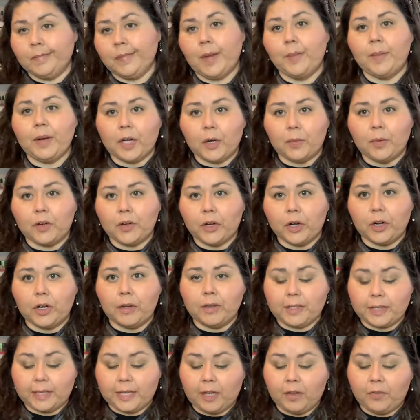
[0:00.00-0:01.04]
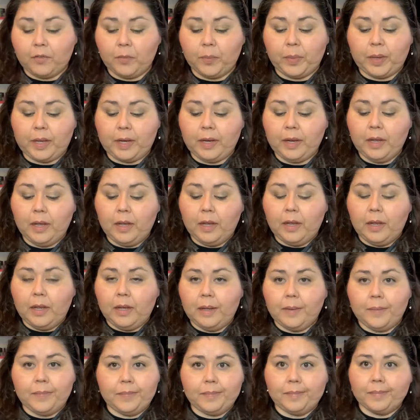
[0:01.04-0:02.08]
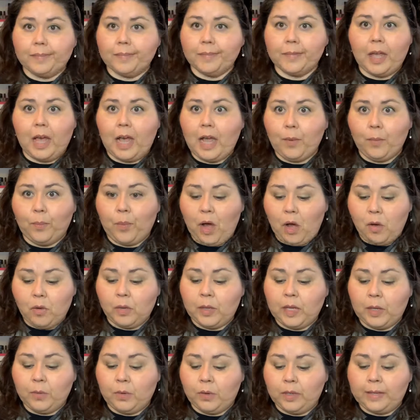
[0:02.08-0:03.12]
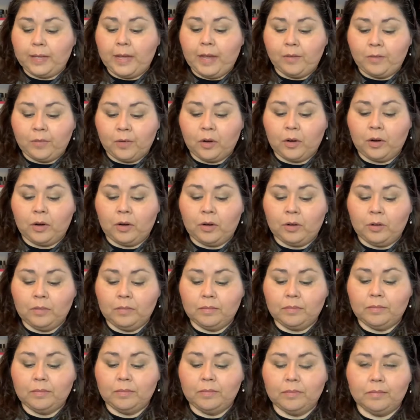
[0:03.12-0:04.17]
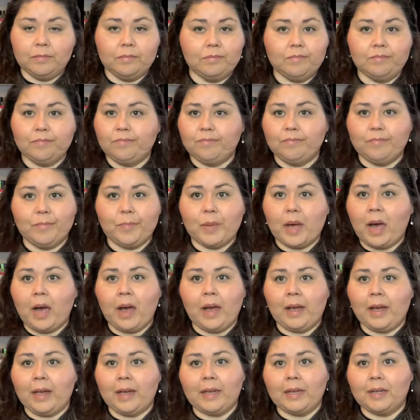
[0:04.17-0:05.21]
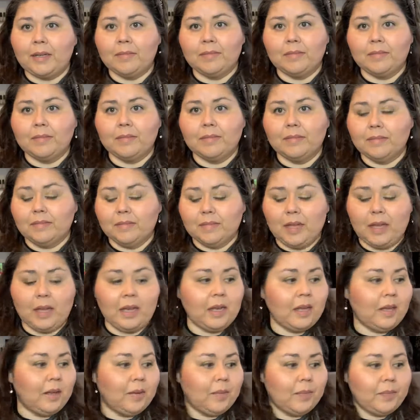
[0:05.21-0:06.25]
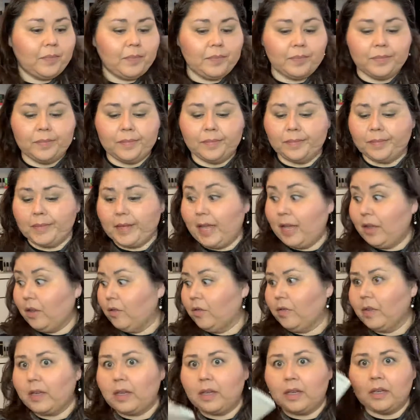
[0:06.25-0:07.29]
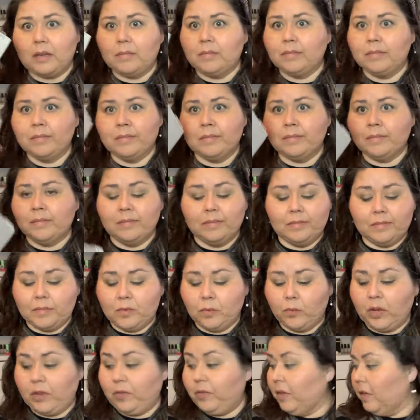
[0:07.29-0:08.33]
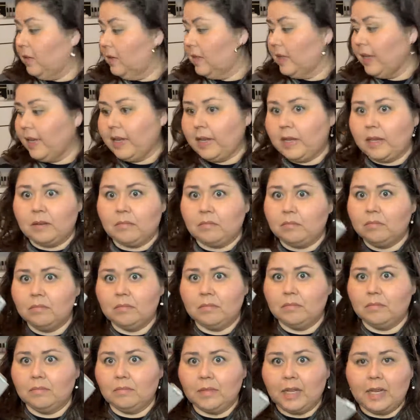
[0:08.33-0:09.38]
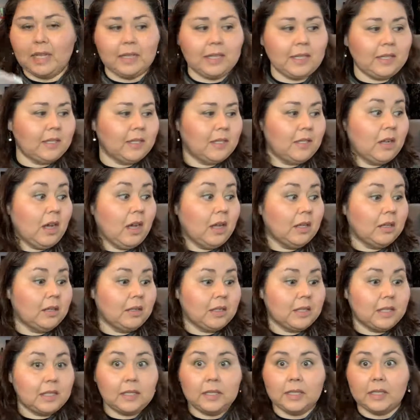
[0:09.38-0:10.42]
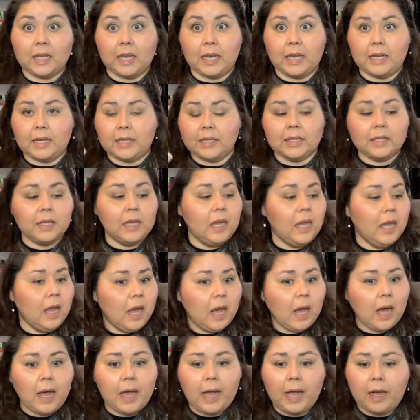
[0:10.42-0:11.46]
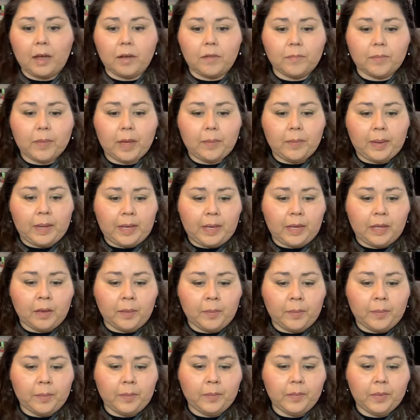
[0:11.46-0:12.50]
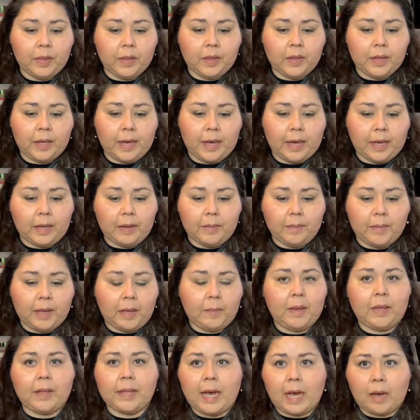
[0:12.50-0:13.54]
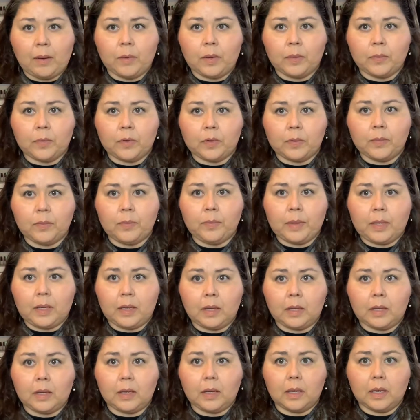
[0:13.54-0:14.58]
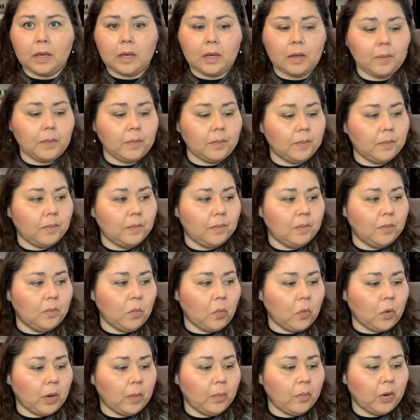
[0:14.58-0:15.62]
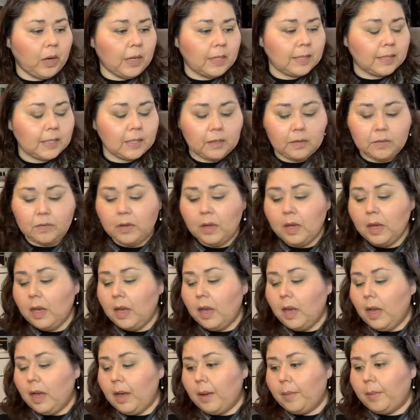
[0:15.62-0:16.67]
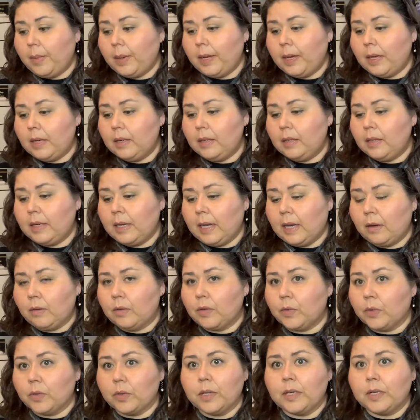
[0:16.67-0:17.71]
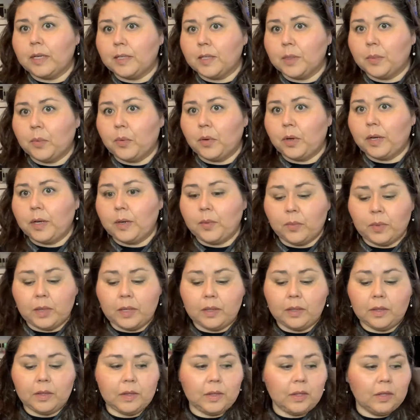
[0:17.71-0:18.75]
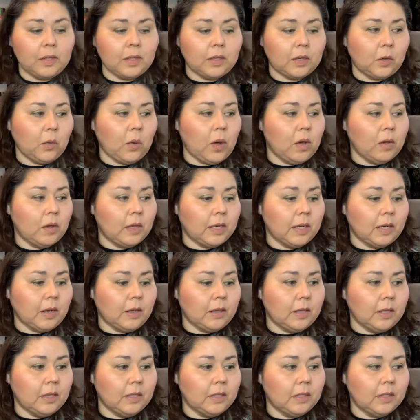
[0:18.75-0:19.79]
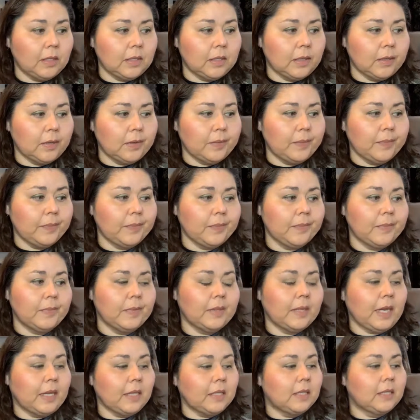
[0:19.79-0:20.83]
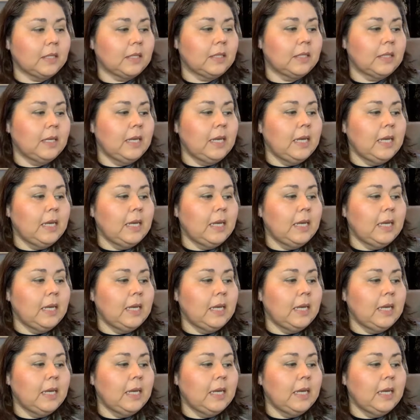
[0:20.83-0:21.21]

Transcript: not gonna return it It's a gift, but I probably will never buy um, LV refills again at least not this size. I have my medium that maybe that one would be um, more impressive. But yeah, I was really disappointed with the quality on this. So that's